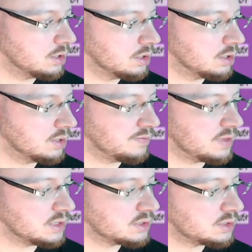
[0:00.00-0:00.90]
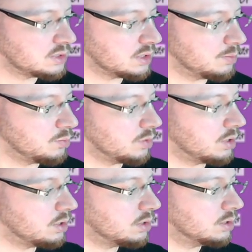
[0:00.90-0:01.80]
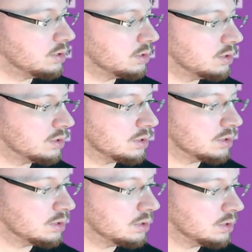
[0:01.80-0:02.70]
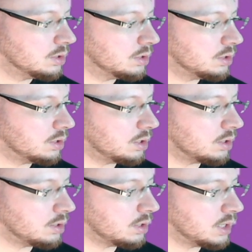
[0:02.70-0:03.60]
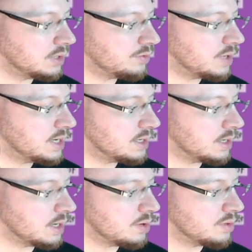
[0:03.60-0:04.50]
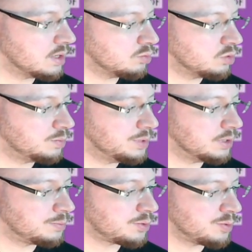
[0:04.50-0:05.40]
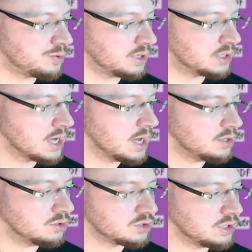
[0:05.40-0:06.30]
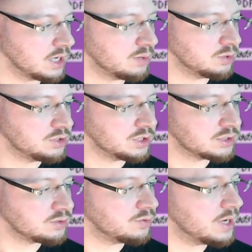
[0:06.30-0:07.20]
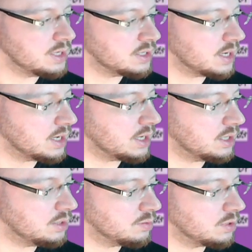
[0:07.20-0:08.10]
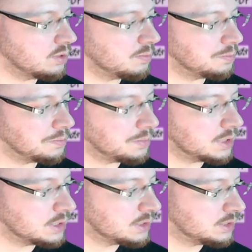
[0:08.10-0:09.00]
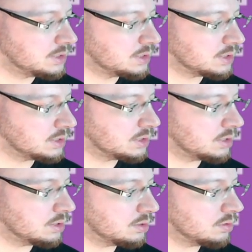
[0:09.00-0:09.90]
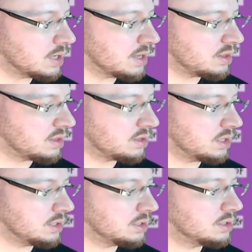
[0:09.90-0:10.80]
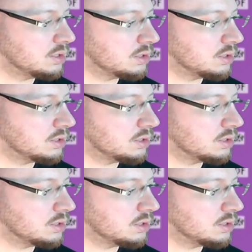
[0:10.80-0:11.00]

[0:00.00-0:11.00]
if there's someone online right now that would be appropriate. Usually I would just raid anyone, but no, I think